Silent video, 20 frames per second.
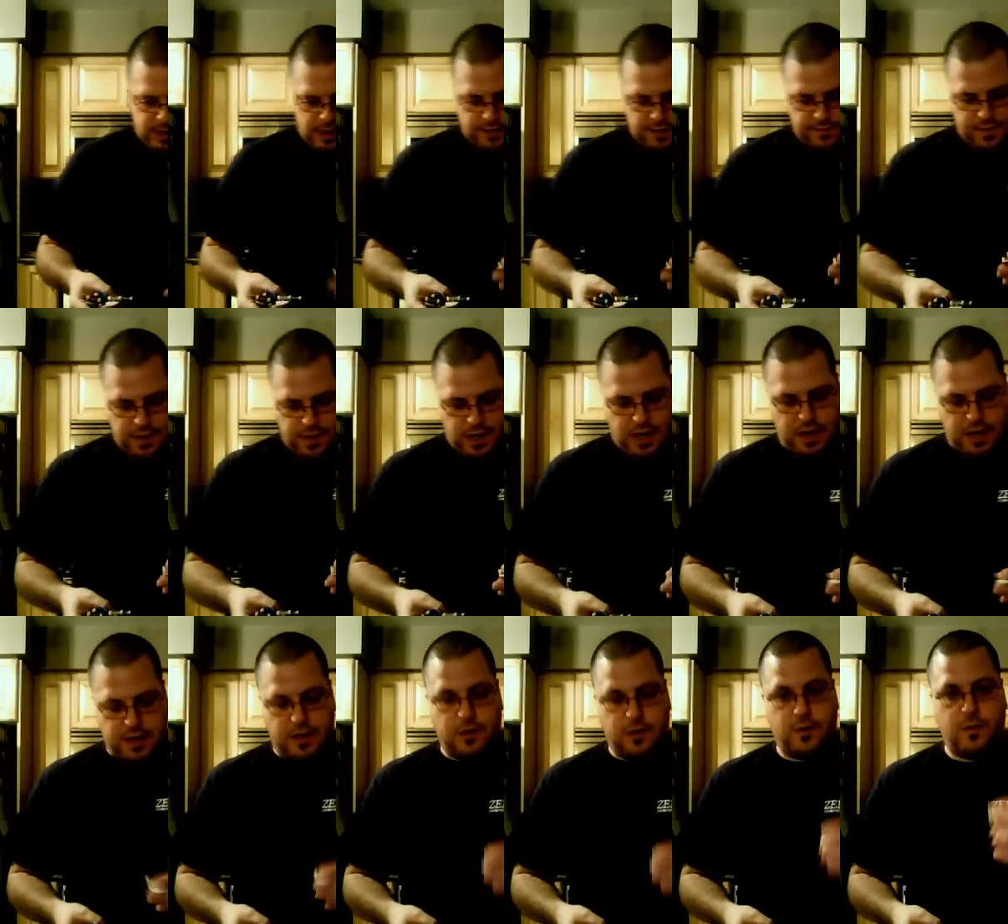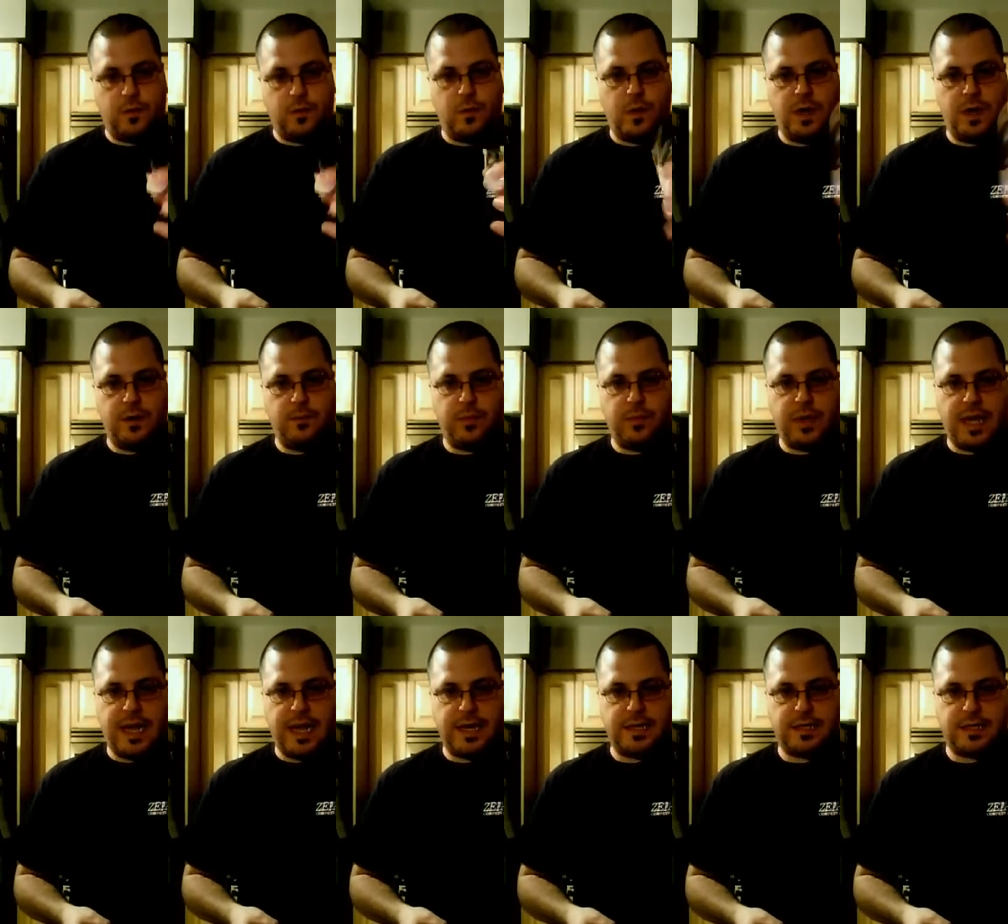I've got one
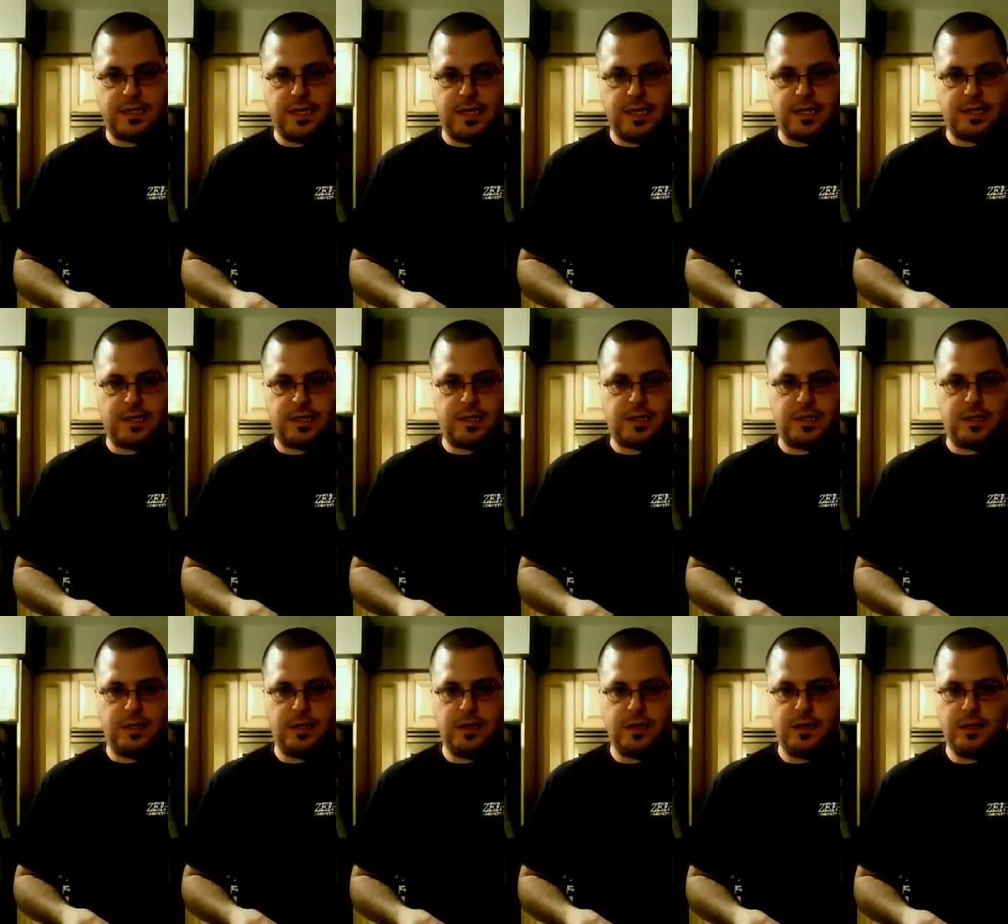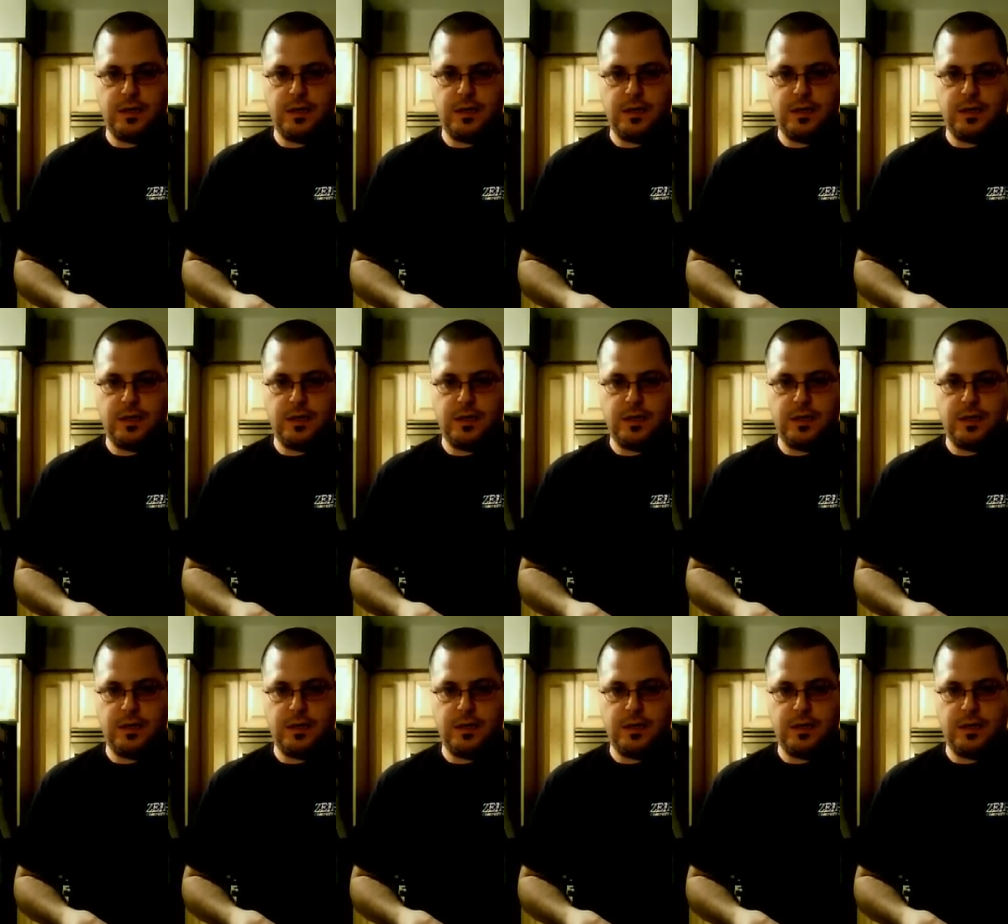black six.